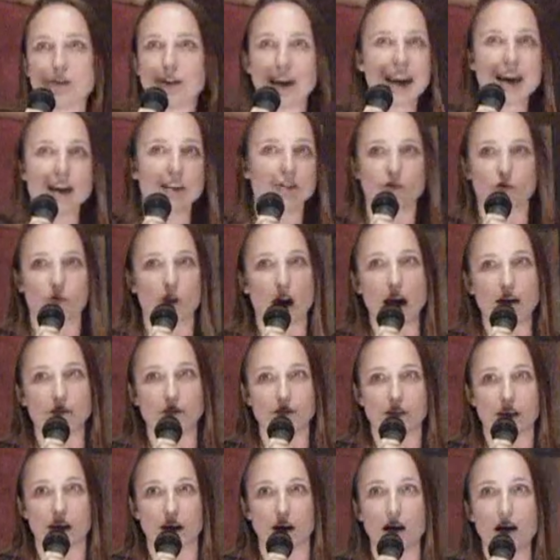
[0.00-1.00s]
You can't
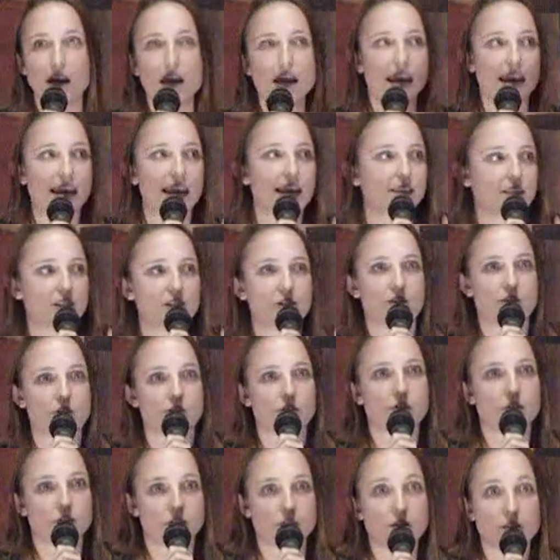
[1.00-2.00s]
drive there. It gets
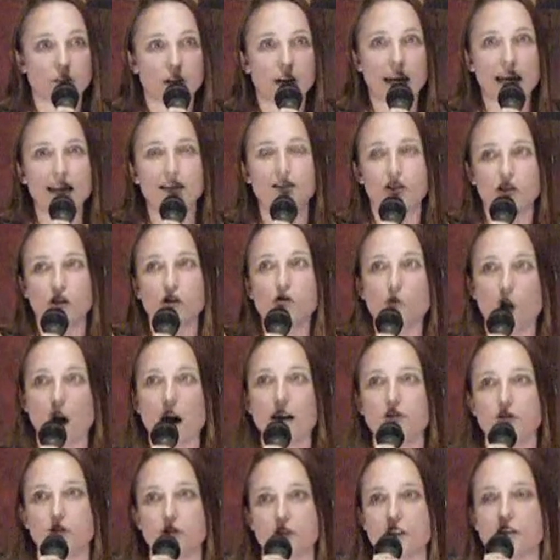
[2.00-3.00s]

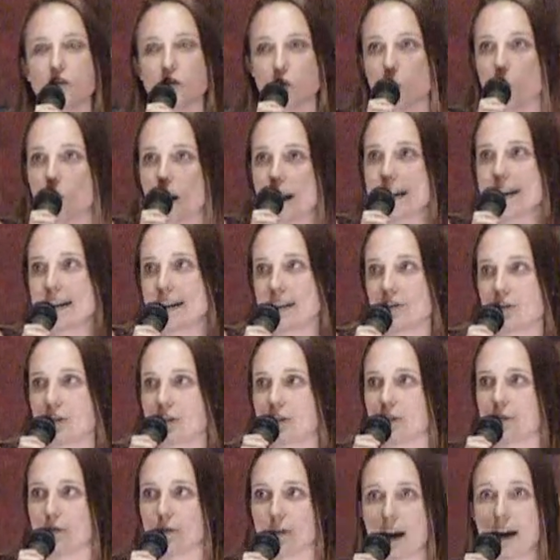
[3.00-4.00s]
220
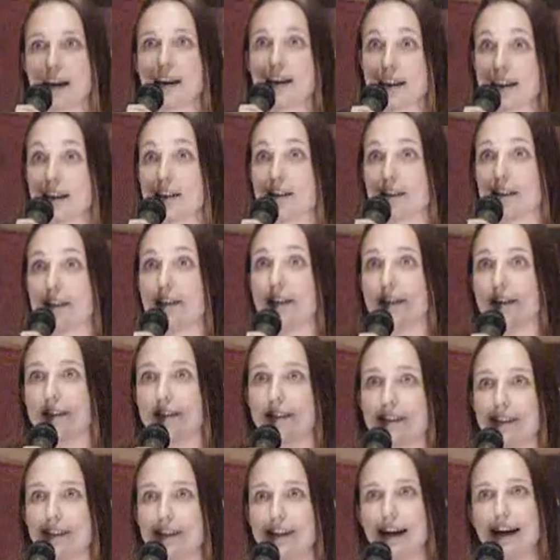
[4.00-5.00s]
inches of rain a year
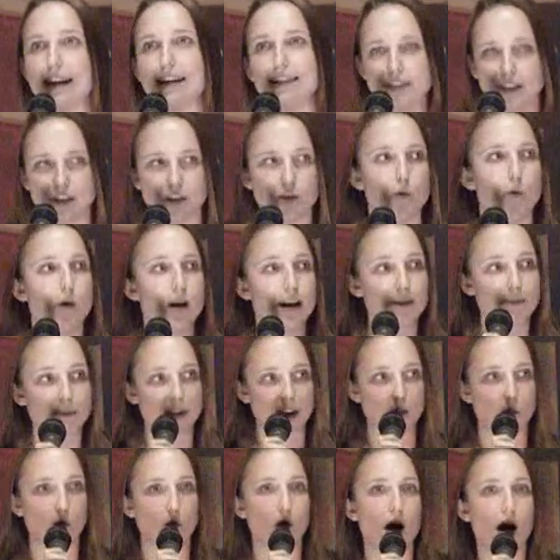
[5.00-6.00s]
here, and it's a
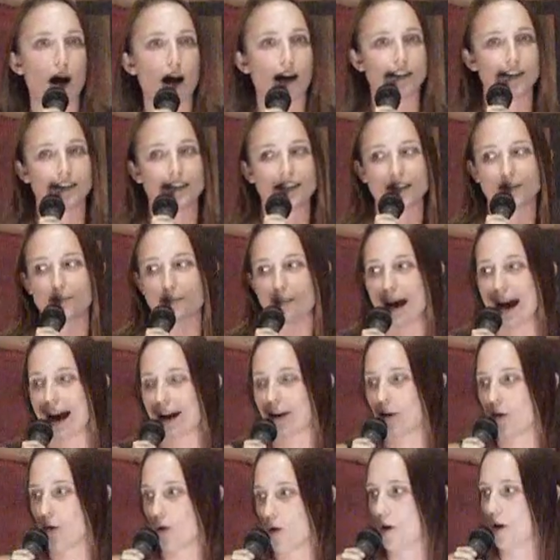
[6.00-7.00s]
20-minute walk to this
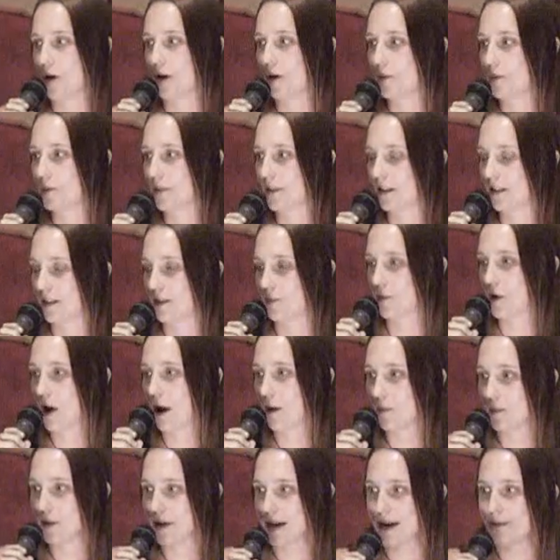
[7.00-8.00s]
back corner of the
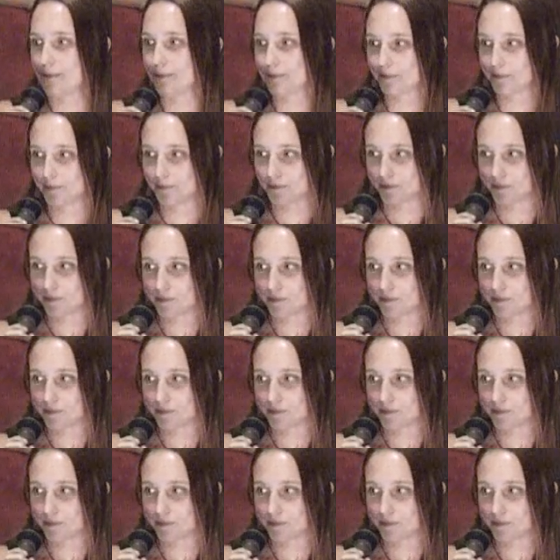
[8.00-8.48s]
property.